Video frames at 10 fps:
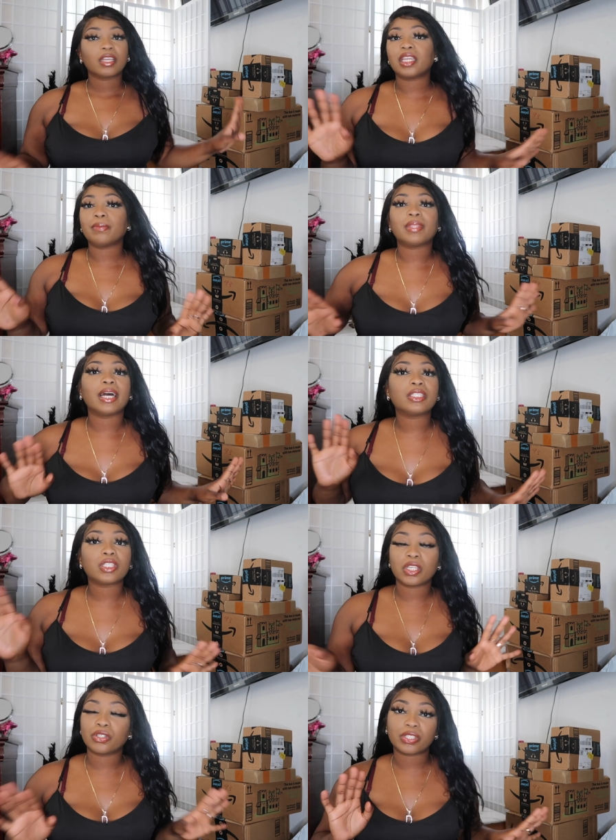keep that
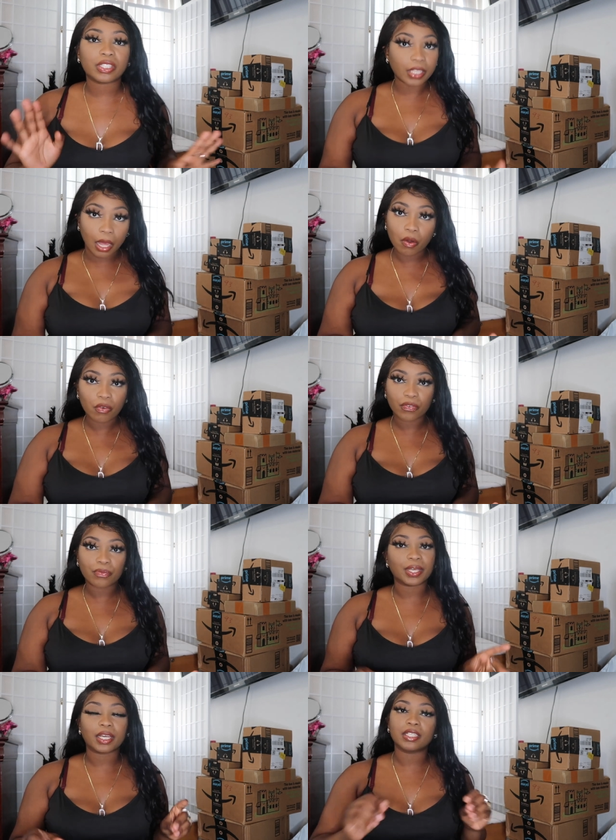to yourself
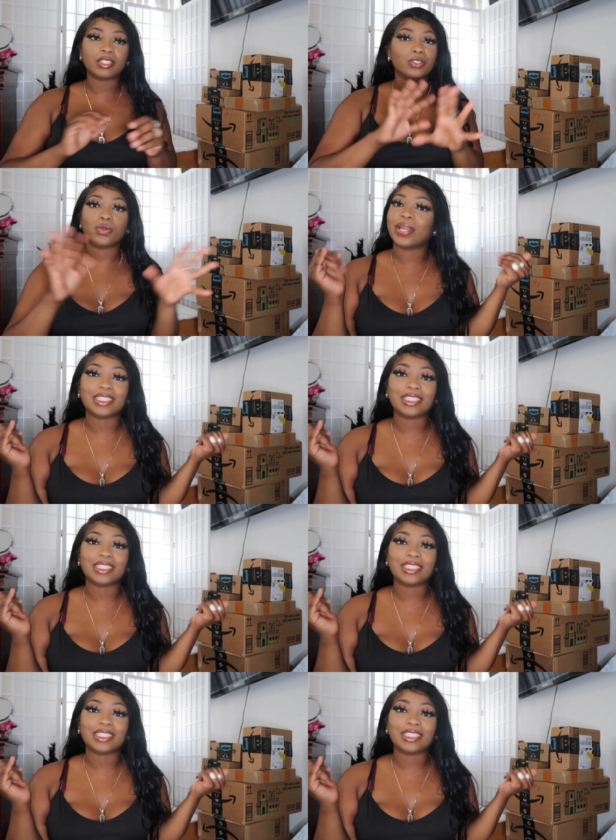because you